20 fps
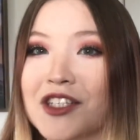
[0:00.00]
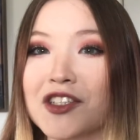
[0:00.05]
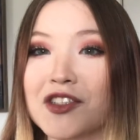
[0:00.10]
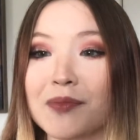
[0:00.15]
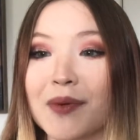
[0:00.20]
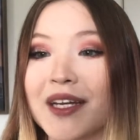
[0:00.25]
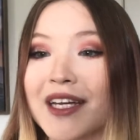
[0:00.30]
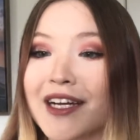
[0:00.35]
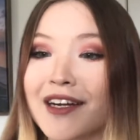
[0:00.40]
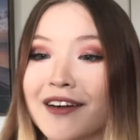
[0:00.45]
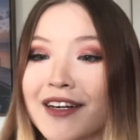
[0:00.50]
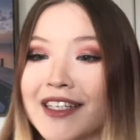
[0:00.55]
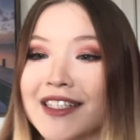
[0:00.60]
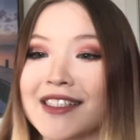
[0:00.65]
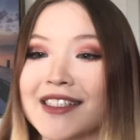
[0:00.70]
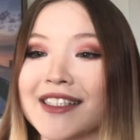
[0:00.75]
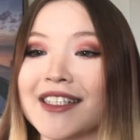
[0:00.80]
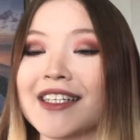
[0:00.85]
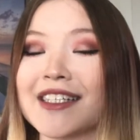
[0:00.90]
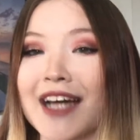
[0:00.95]
but here is
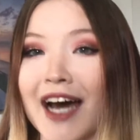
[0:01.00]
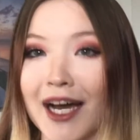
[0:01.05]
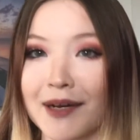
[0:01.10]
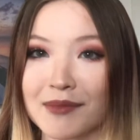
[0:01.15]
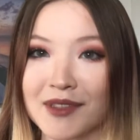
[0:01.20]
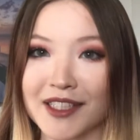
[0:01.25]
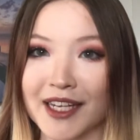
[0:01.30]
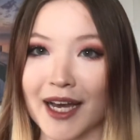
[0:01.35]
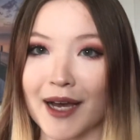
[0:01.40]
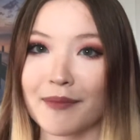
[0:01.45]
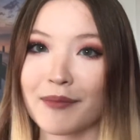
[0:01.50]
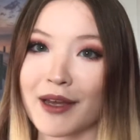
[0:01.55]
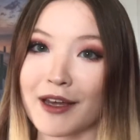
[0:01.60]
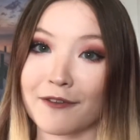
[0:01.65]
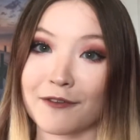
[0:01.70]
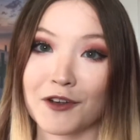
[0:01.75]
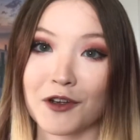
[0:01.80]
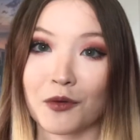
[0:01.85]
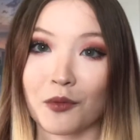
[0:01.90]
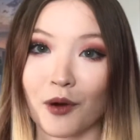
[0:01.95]
the timestamp if
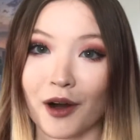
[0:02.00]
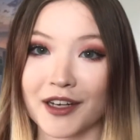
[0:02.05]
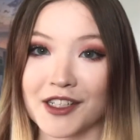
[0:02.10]
you want